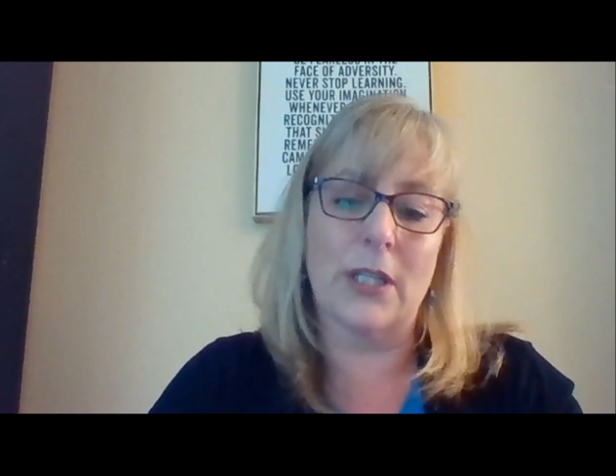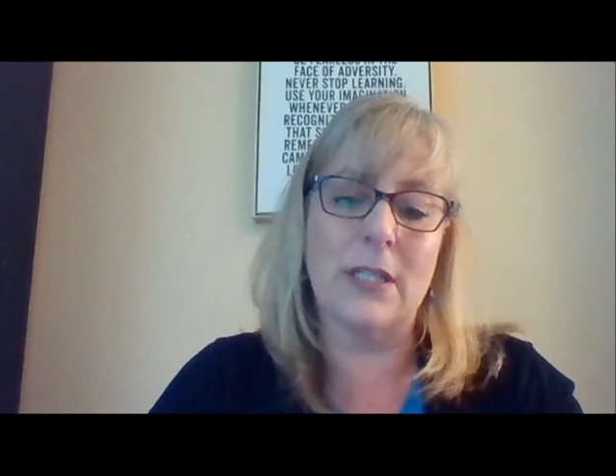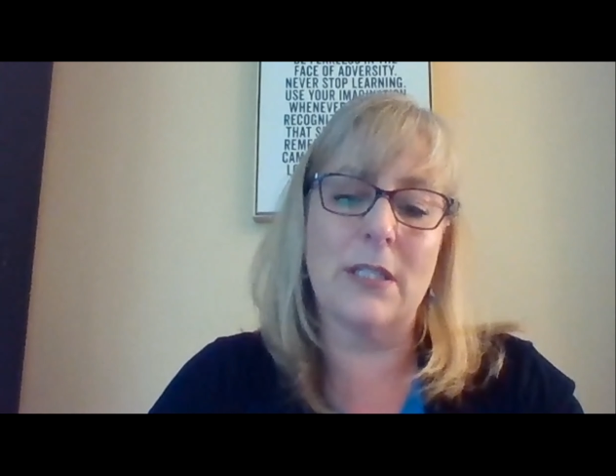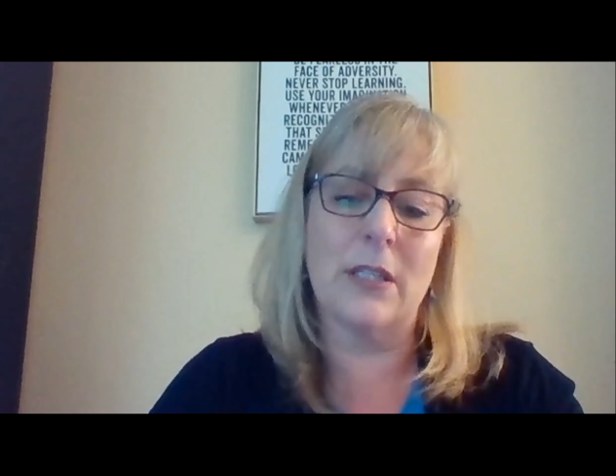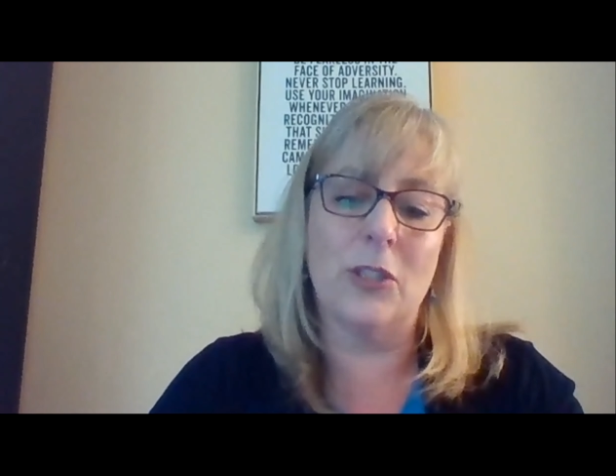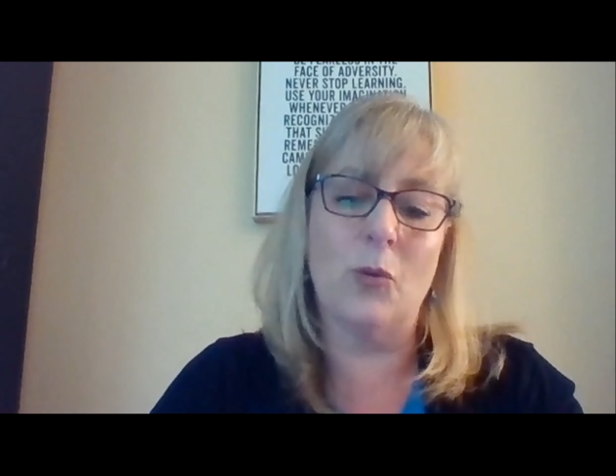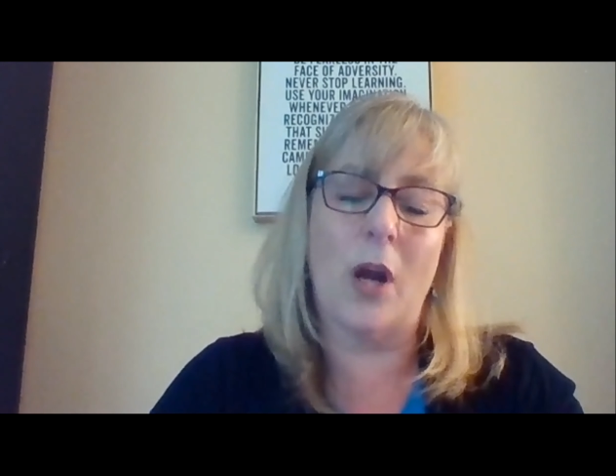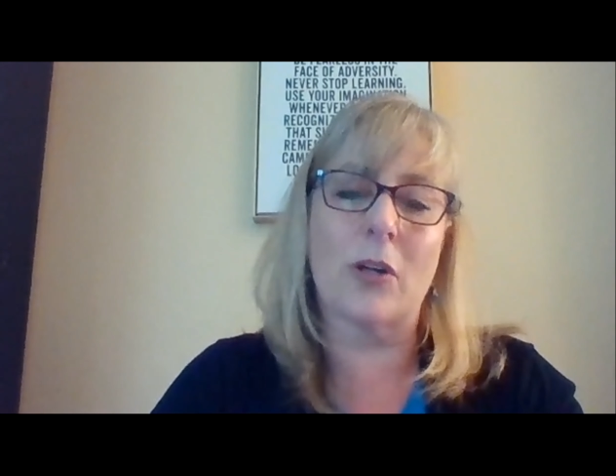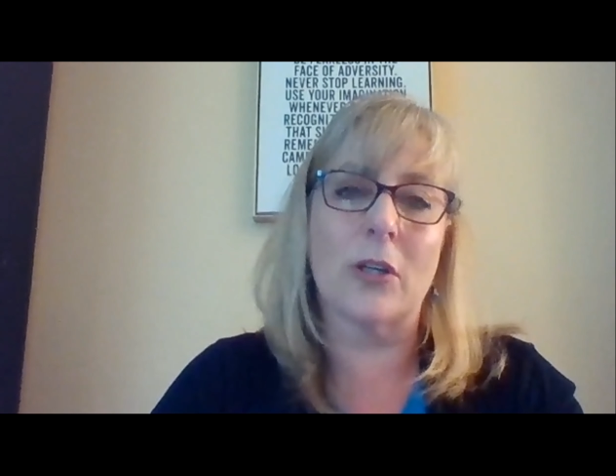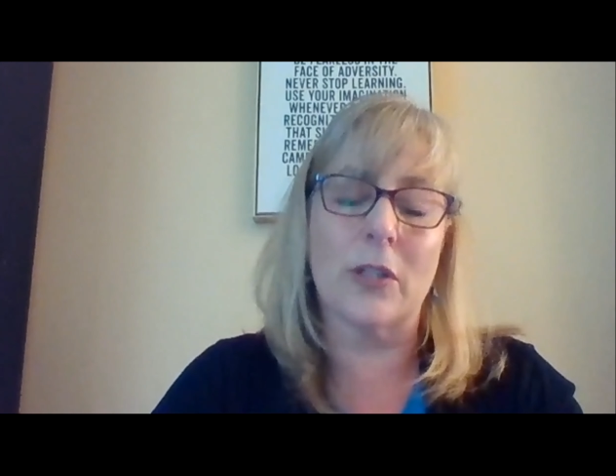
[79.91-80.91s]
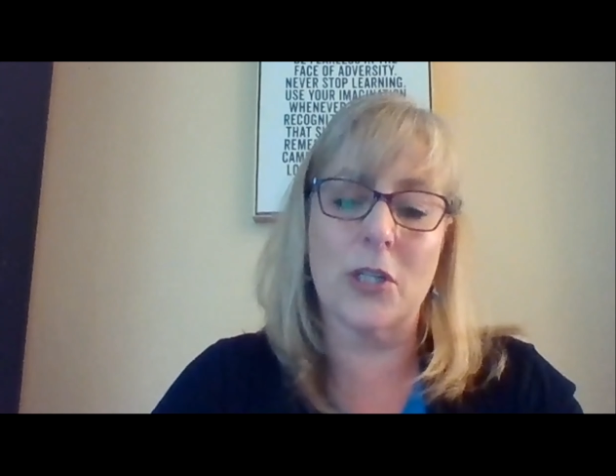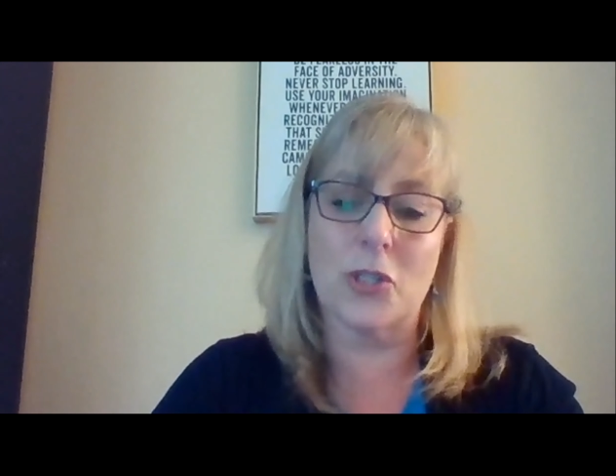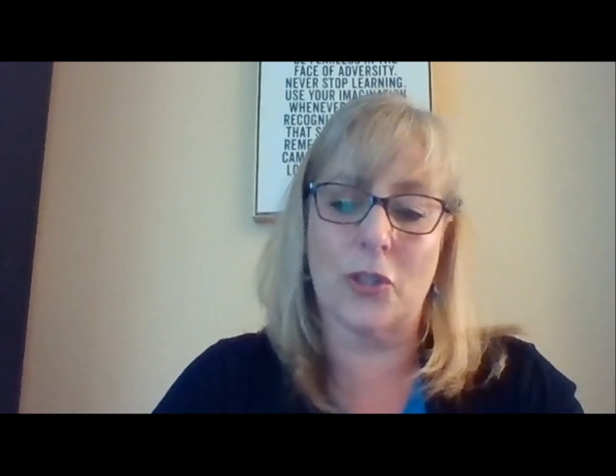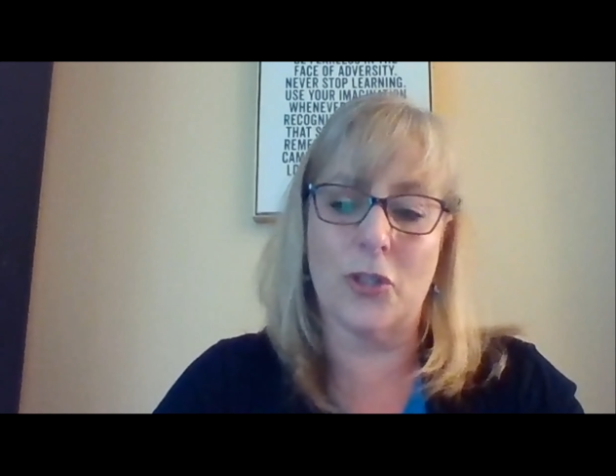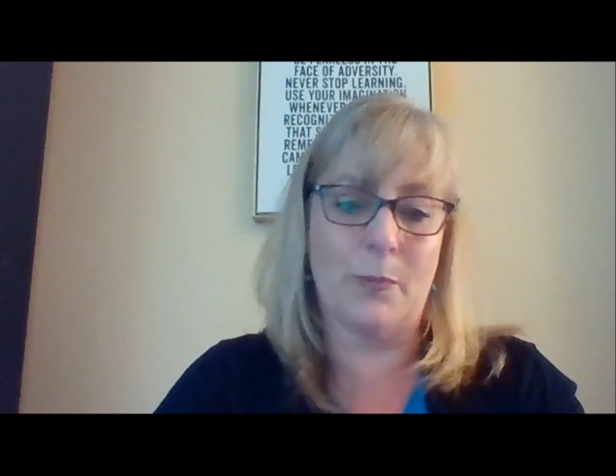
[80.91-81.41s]
continue our current
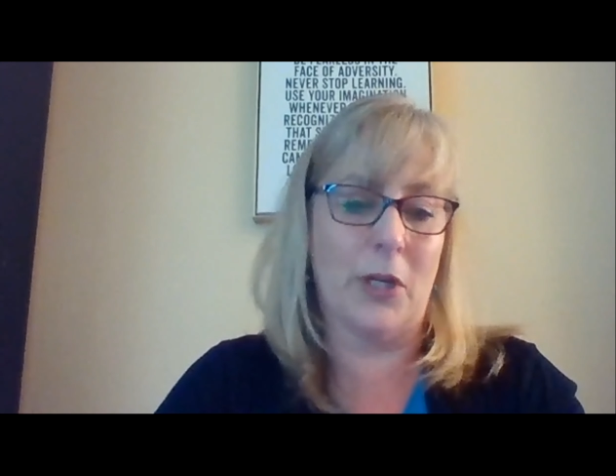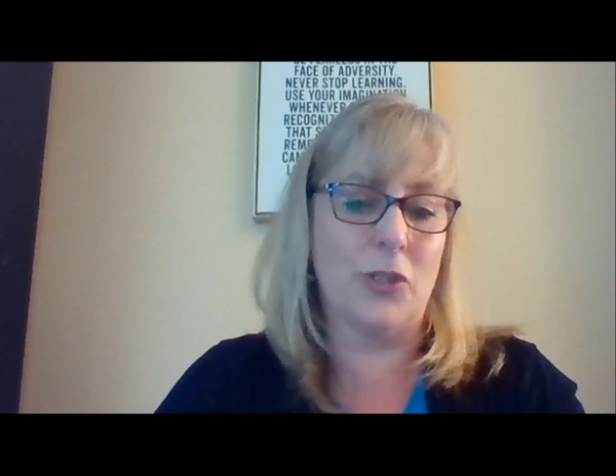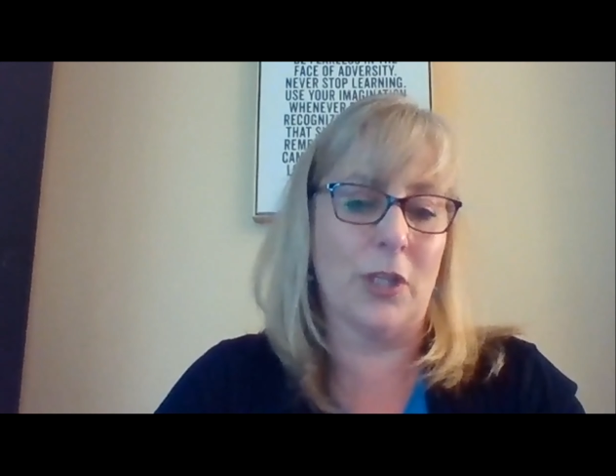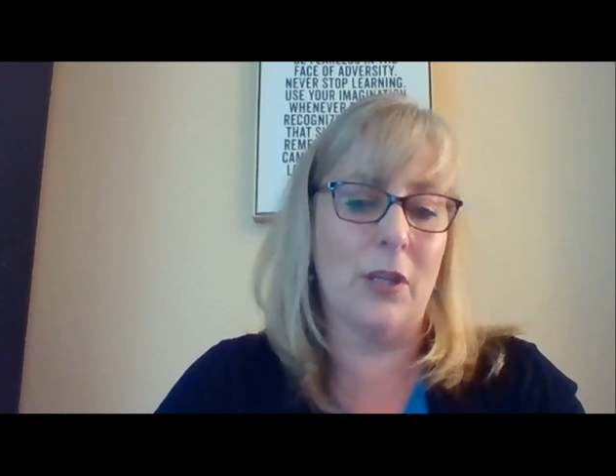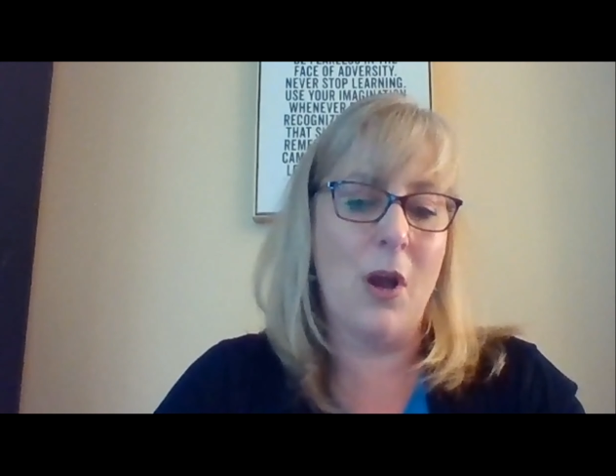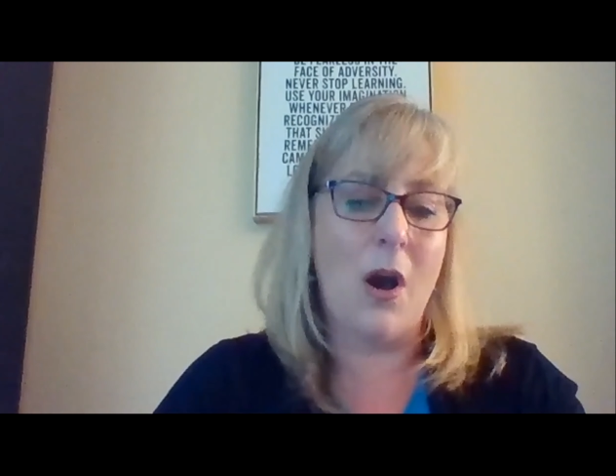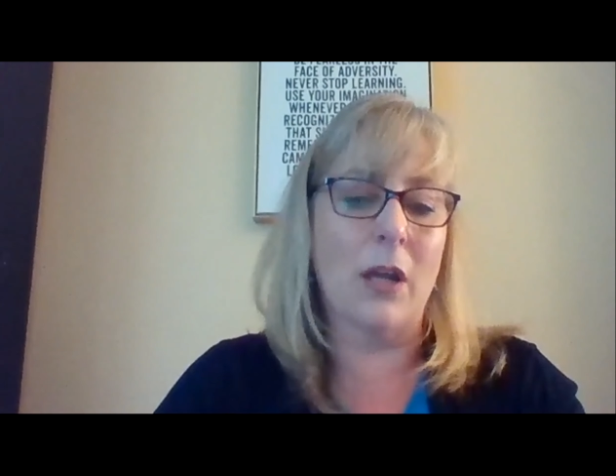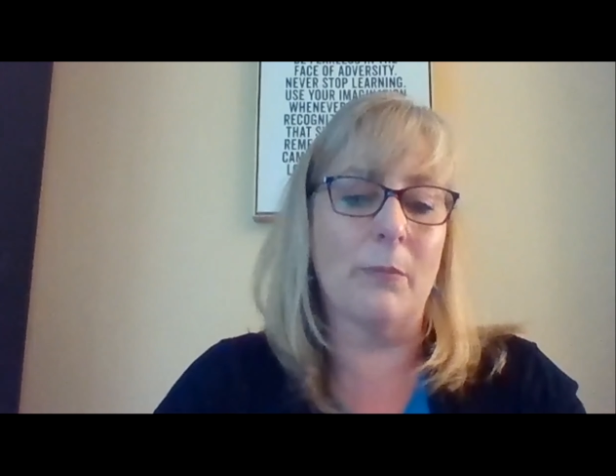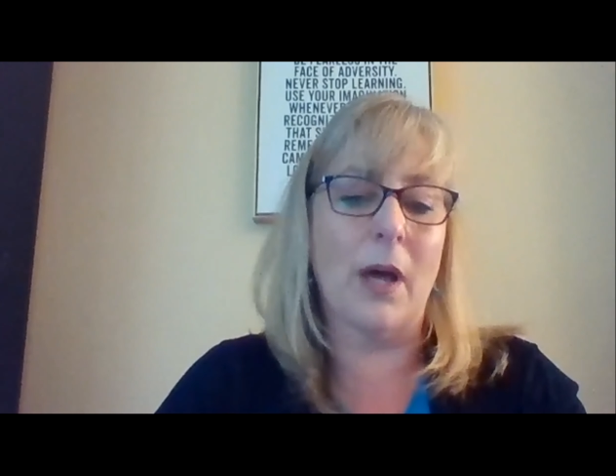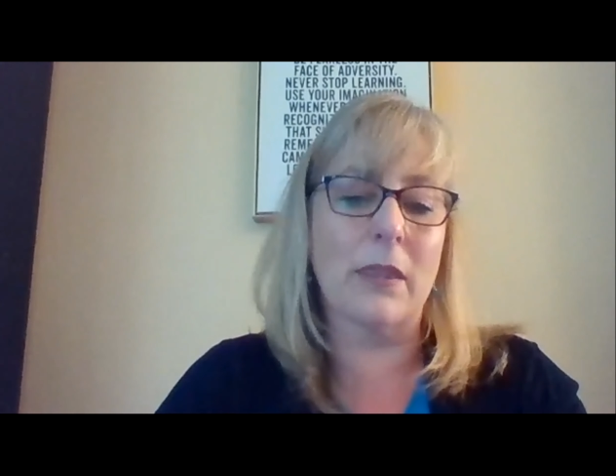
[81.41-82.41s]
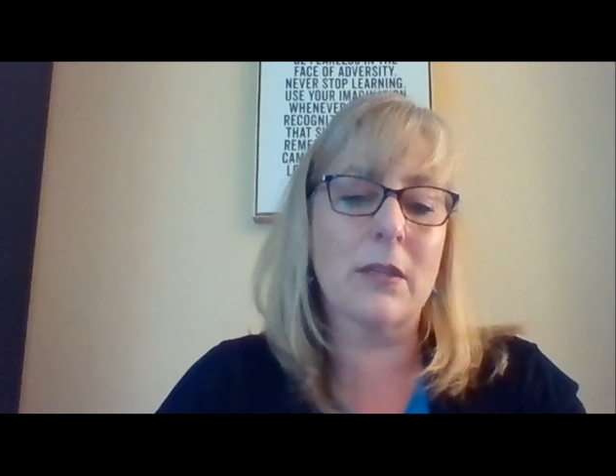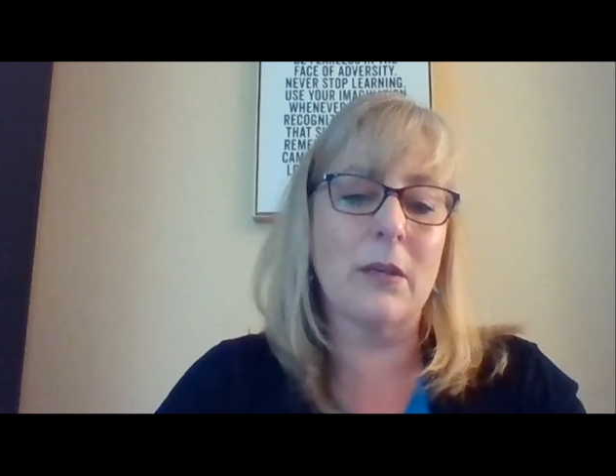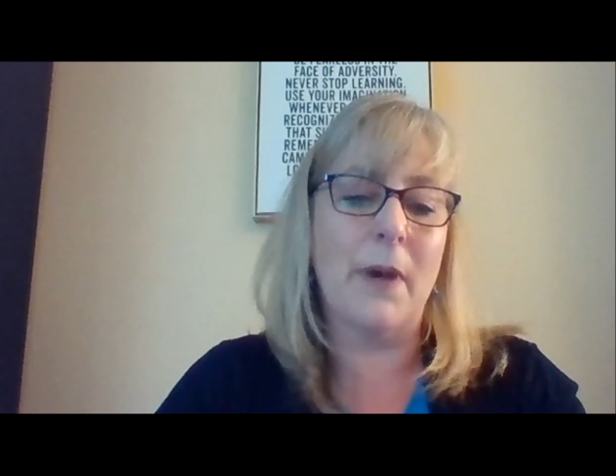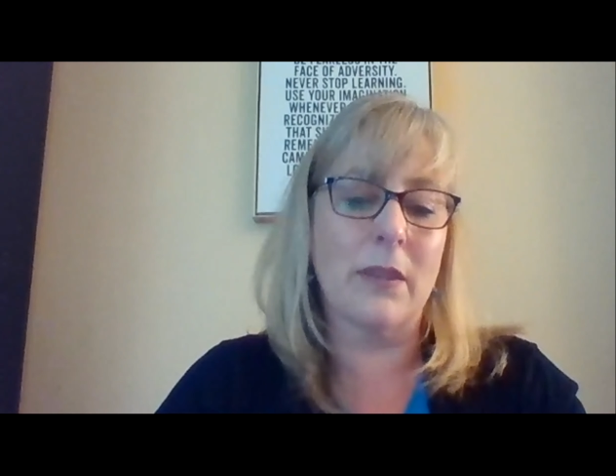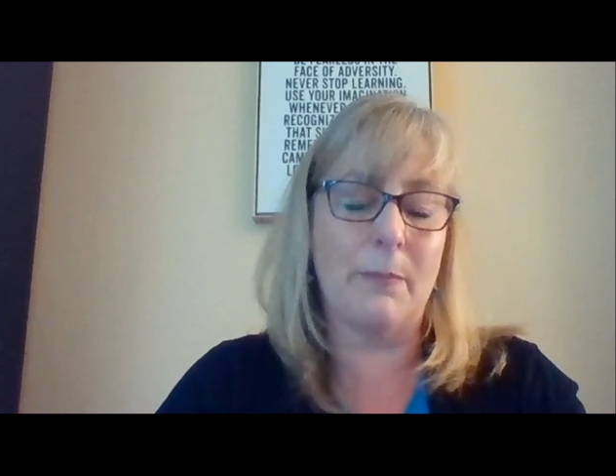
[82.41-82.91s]
church budget on a
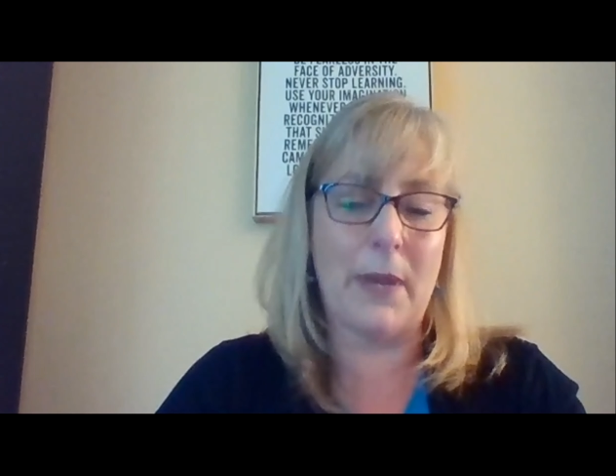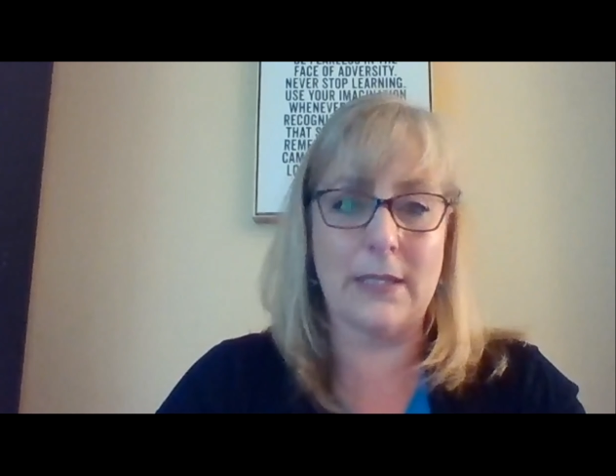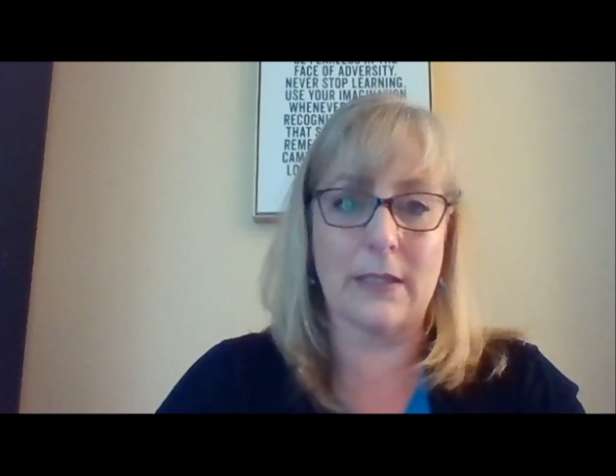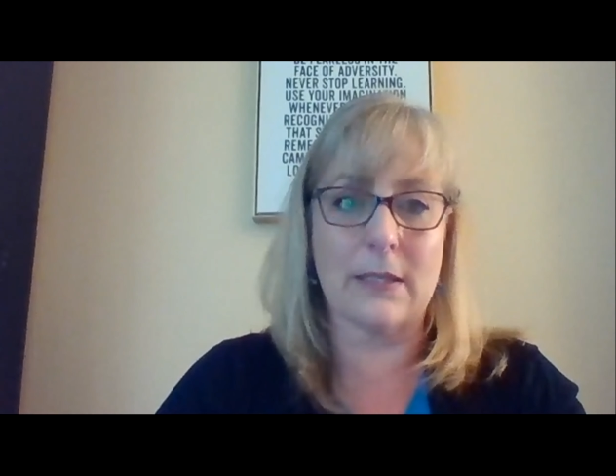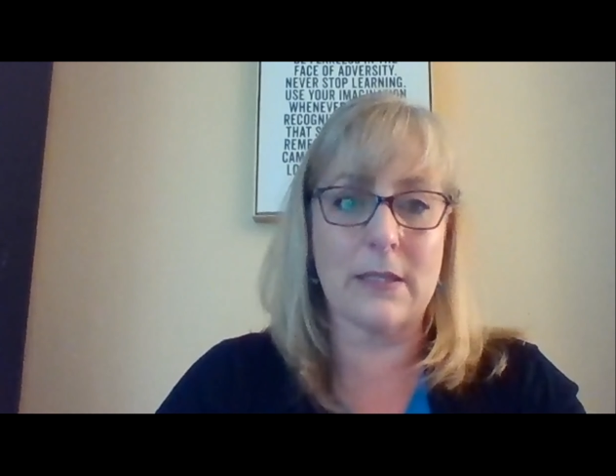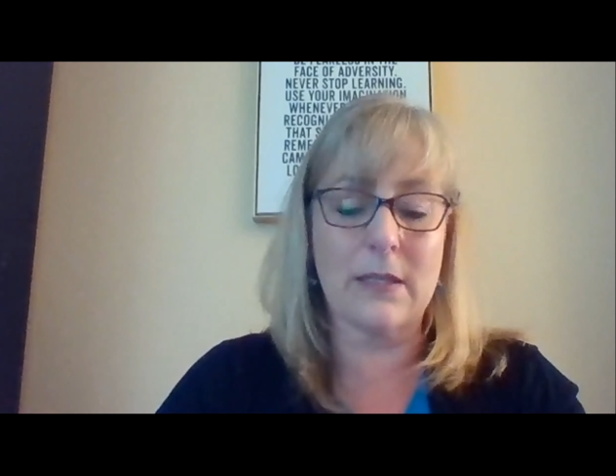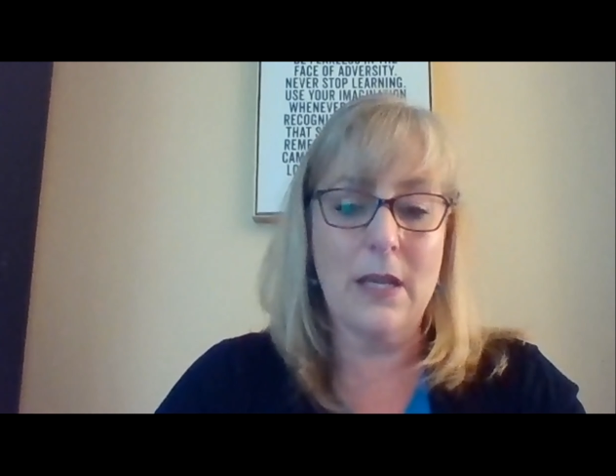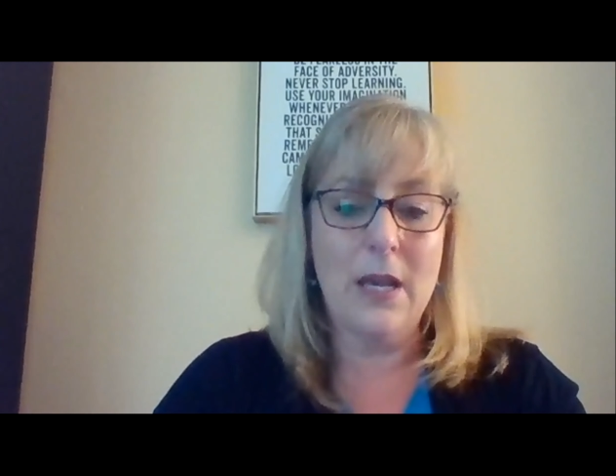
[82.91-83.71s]
month-to-month basis